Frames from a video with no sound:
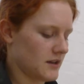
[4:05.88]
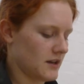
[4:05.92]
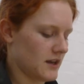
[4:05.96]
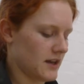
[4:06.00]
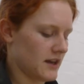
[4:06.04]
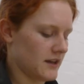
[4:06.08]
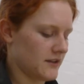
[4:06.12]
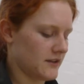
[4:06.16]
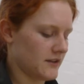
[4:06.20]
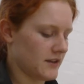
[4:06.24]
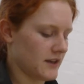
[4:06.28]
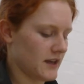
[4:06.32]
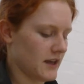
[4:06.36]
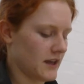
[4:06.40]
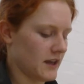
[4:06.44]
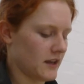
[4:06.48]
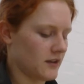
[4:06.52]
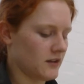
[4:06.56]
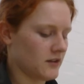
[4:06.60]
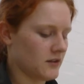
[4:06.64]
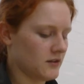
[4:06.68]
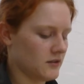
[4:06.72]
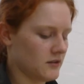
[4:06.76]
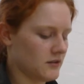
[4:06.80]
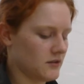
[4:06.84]
and
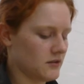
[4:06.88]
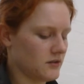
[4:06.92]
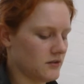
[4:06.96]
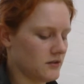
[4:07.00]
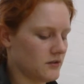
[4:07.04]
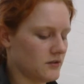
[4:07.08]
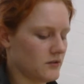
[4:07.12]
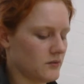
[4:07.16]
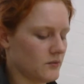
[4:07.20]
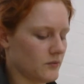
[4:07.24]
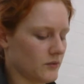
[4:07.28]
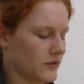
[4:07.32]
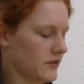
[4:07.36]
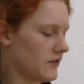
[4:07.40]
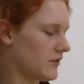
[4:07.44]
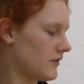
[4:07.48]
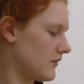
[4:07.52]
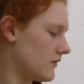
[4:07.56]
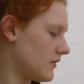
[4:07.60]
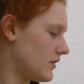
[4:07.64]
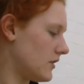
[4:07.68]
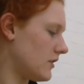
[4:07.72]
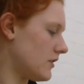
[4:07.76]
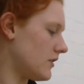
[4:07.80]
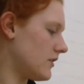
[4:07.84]
then once
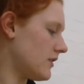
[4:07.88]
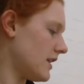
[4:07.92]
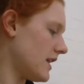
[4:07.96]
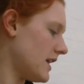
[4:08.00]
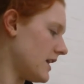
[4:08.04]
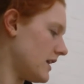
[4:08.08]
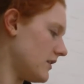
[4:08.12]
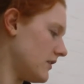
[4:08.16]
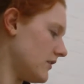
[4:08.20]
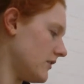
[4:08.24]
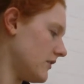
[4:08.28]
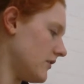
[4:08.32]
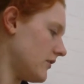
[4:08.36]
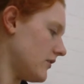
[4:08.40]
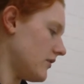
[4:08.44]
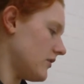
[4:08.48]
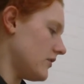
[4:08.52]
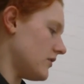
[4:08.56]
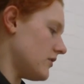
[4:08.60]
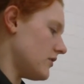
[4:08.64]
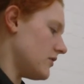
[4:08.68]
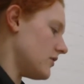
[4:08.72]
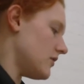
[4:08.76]
I've done that,